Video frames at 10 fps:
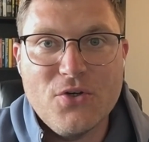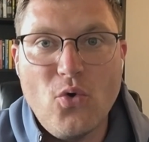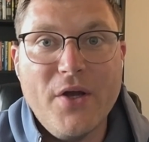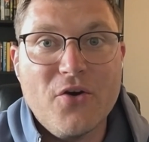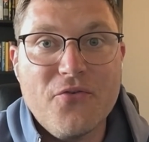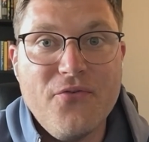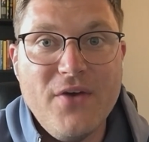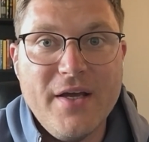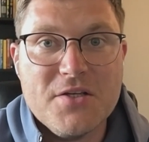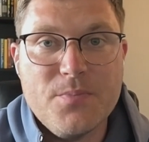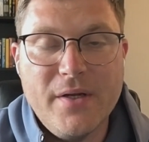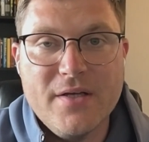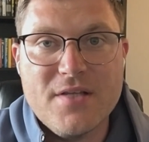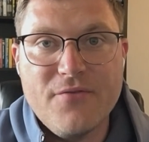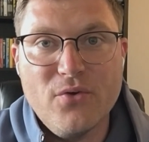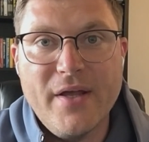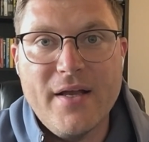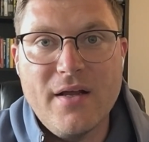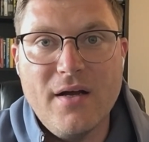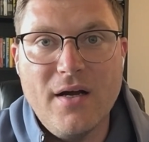quicker fix, because they've really
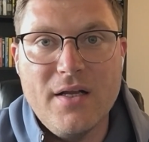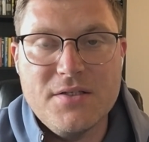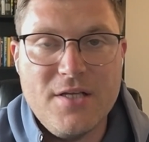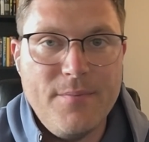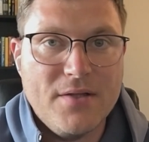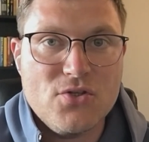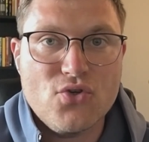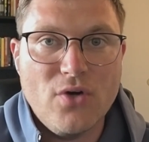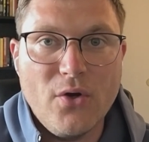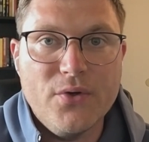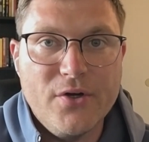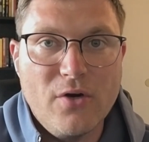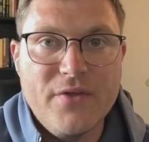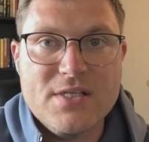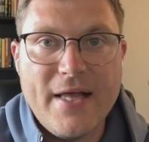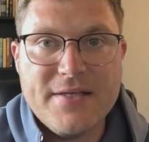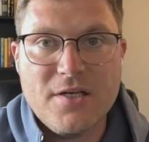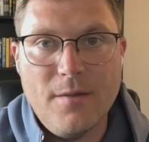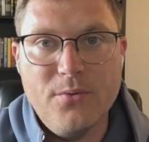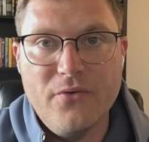had a team that's struggled here over these
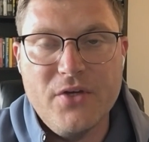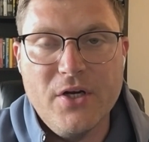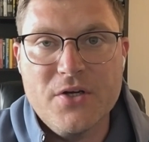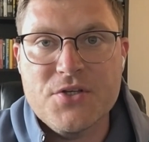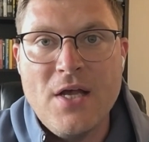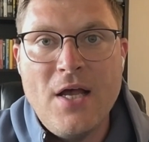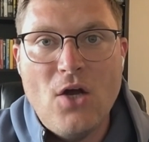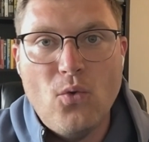last couple of years.